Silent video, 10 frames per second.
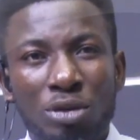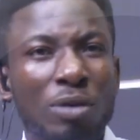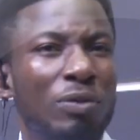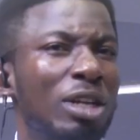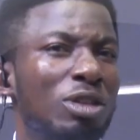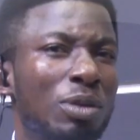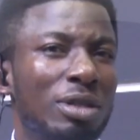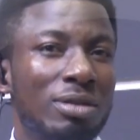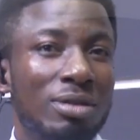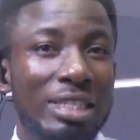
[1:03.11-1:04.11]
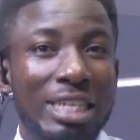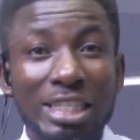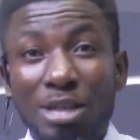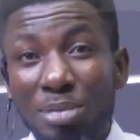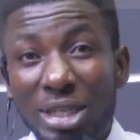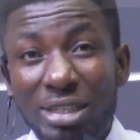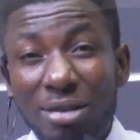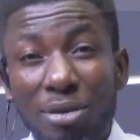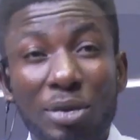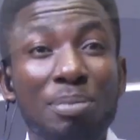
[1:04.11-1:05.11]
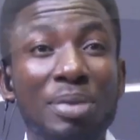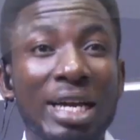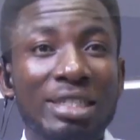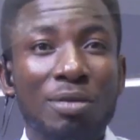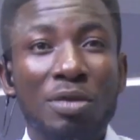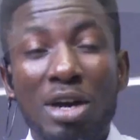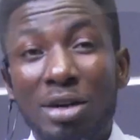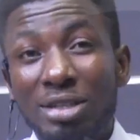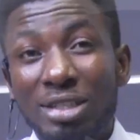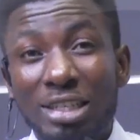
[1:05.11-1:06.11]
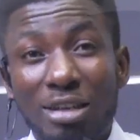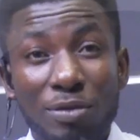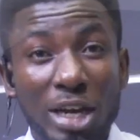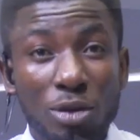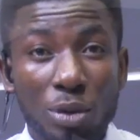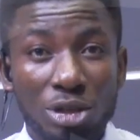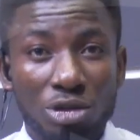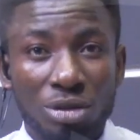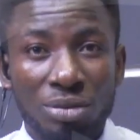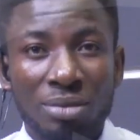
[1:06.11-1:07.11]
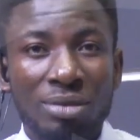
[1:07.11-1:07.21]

So fluctuations exacerbating the impacts of currency devaluation.